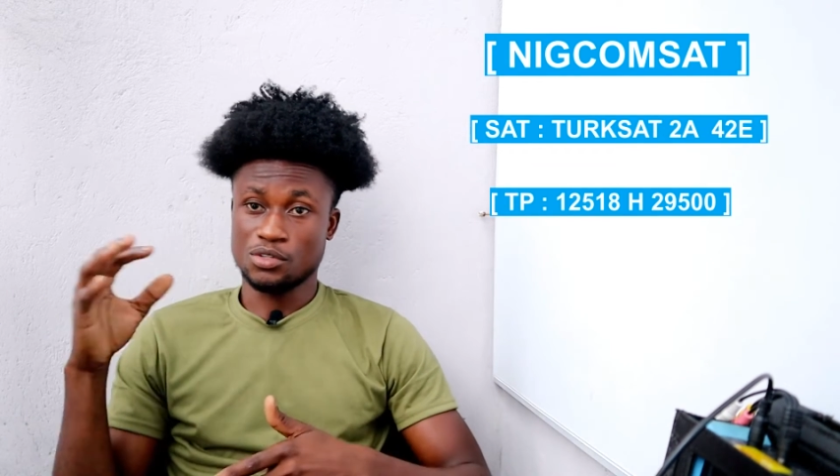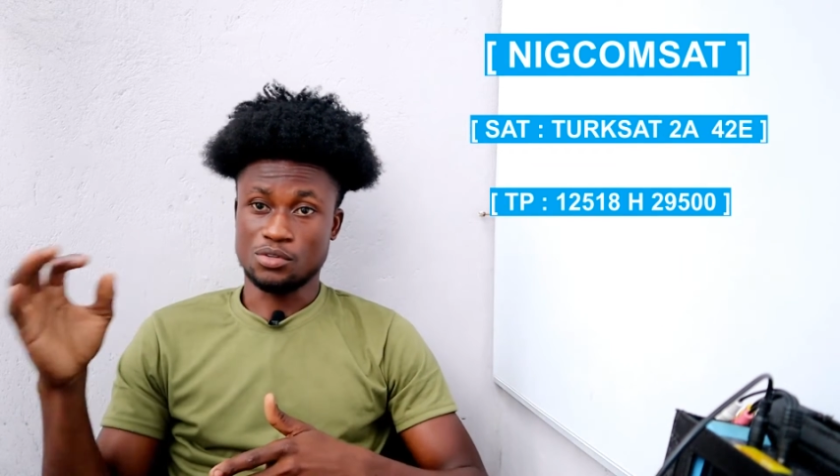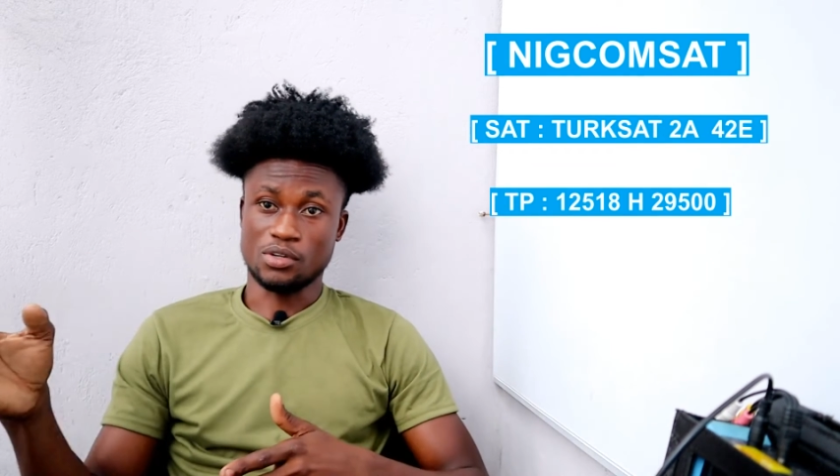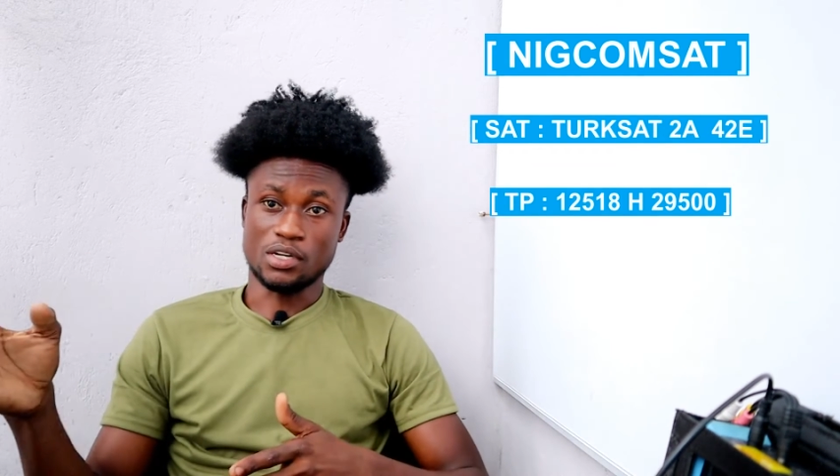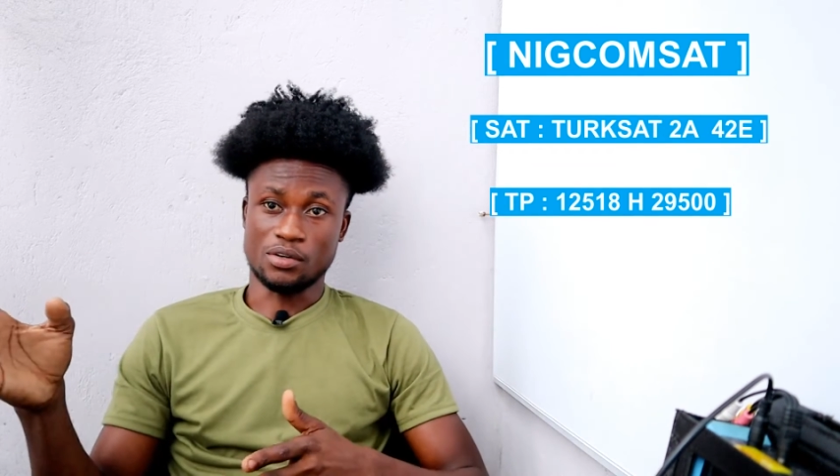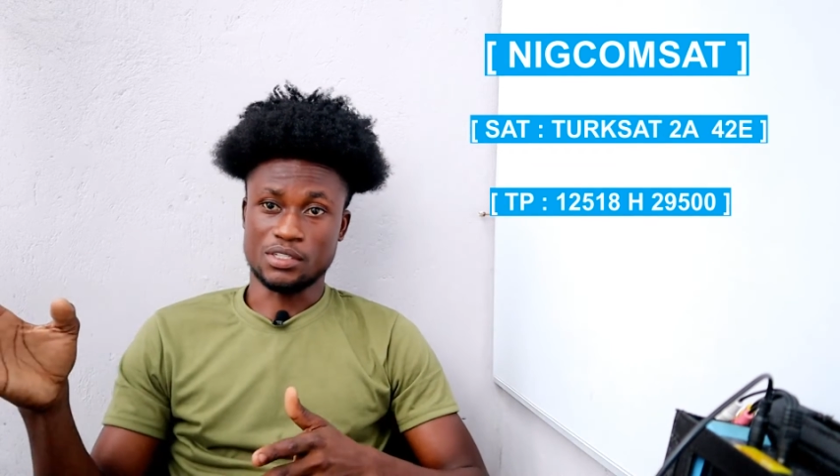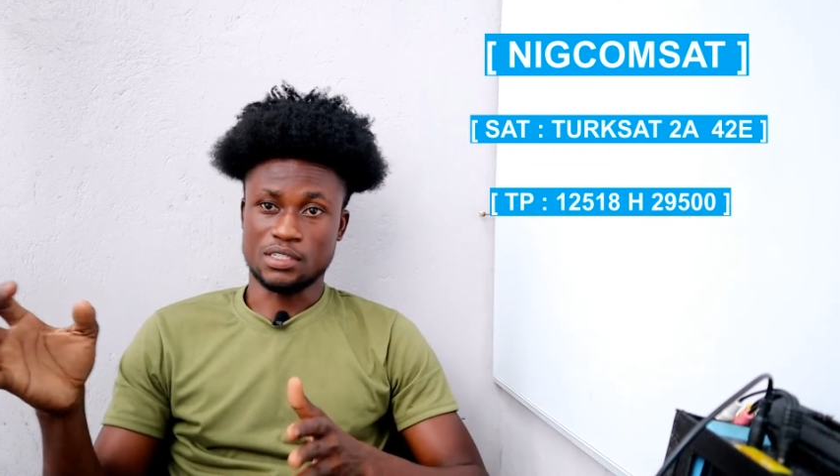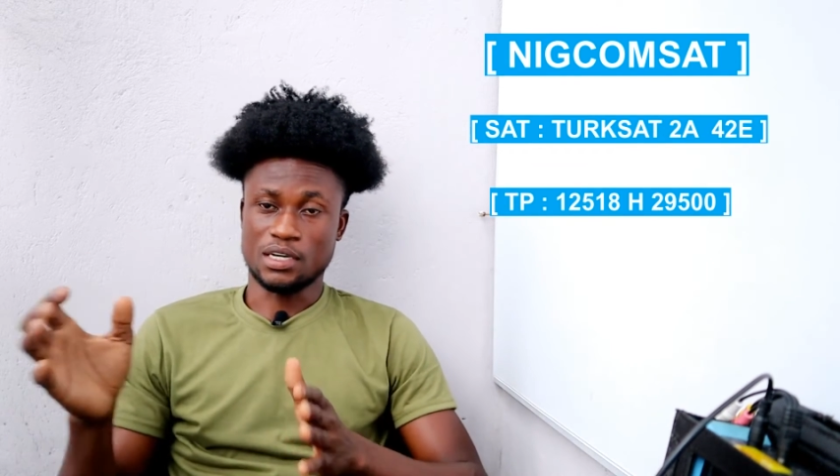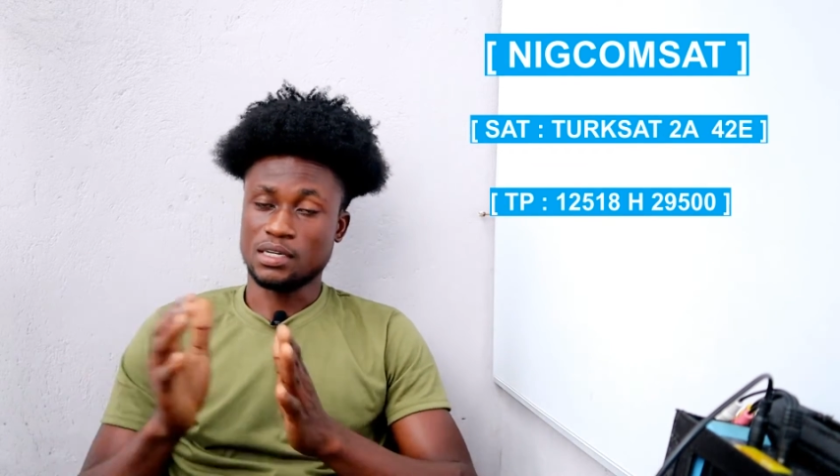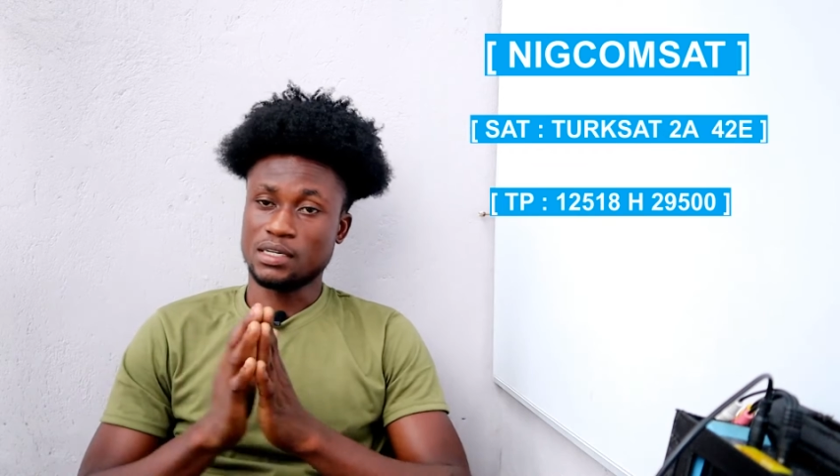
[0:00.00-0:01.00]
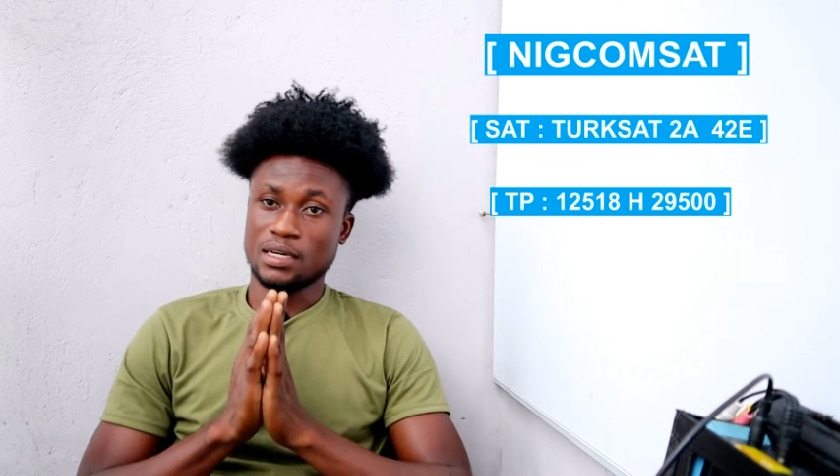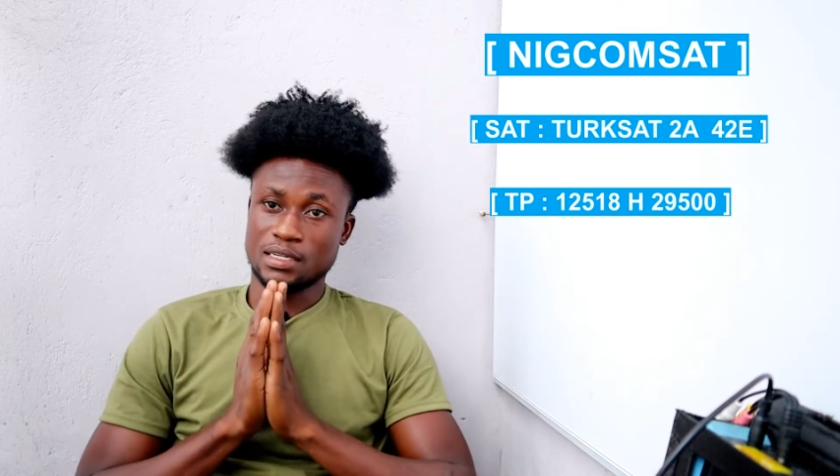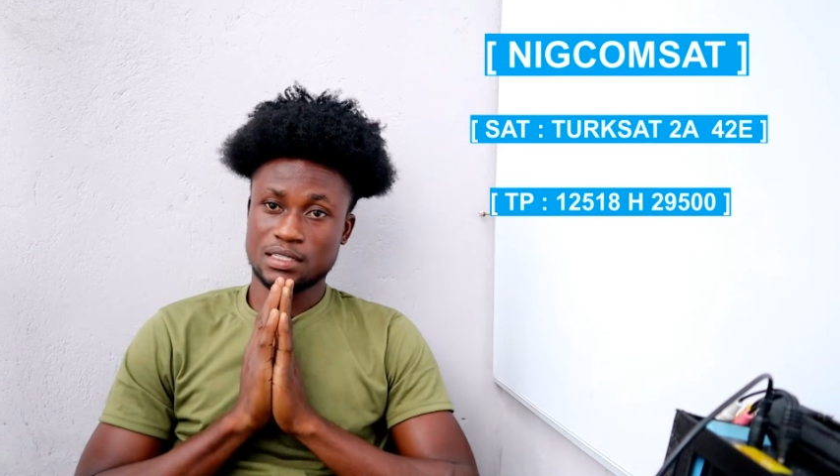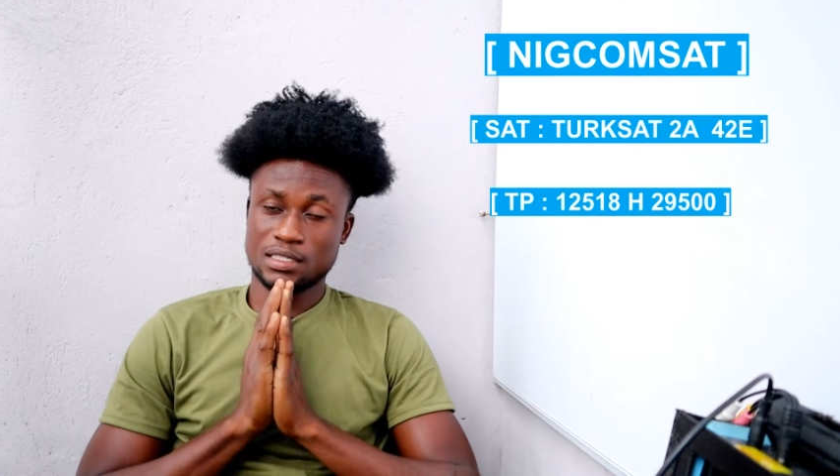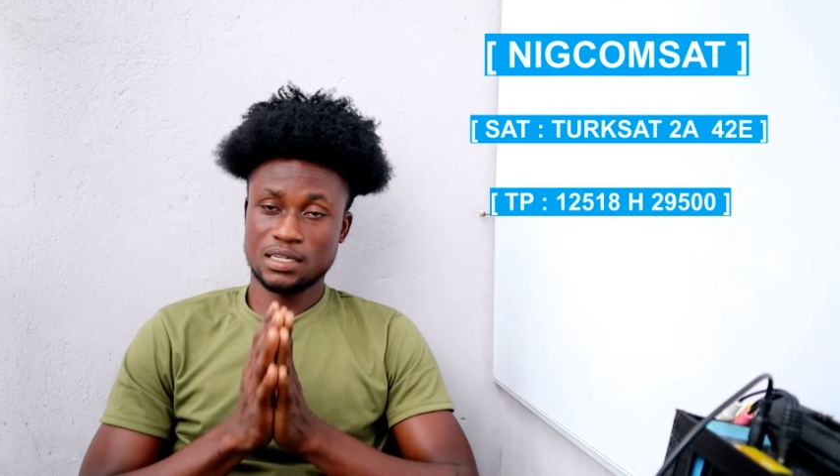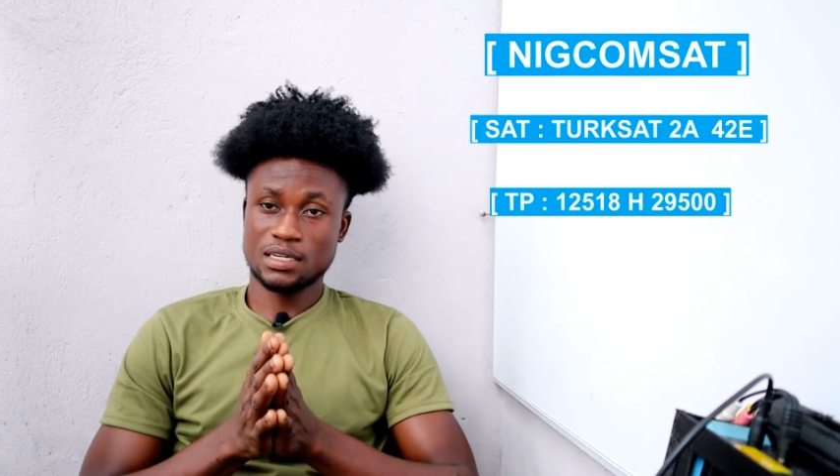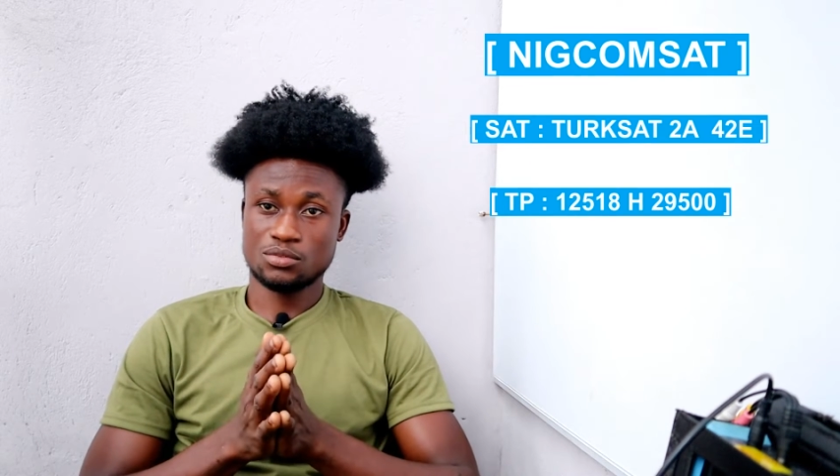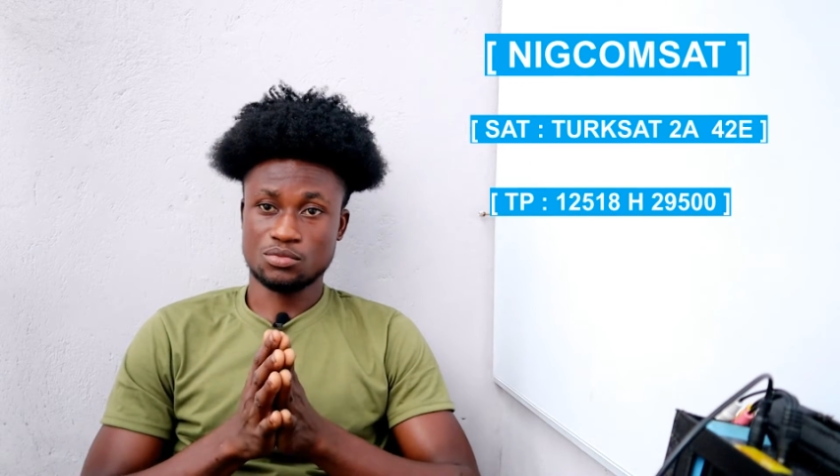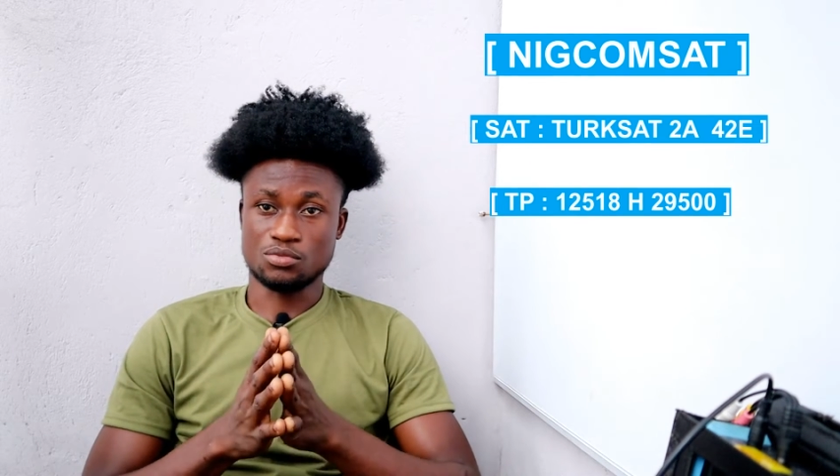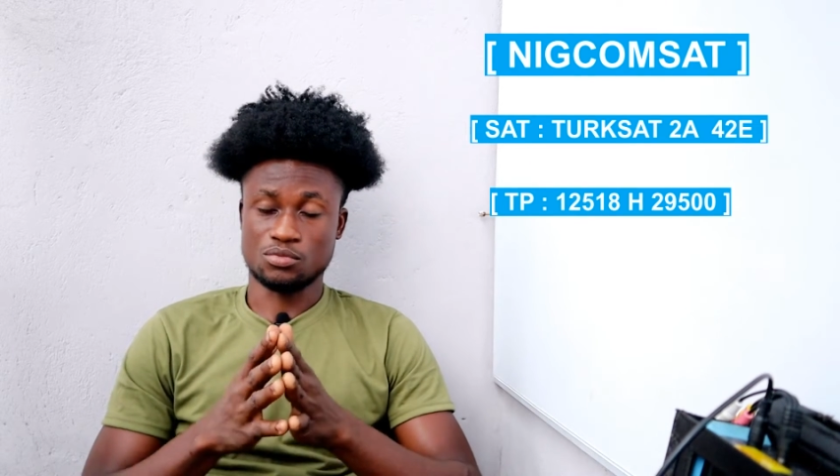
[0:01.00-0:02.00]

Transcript: your direction. And their satellite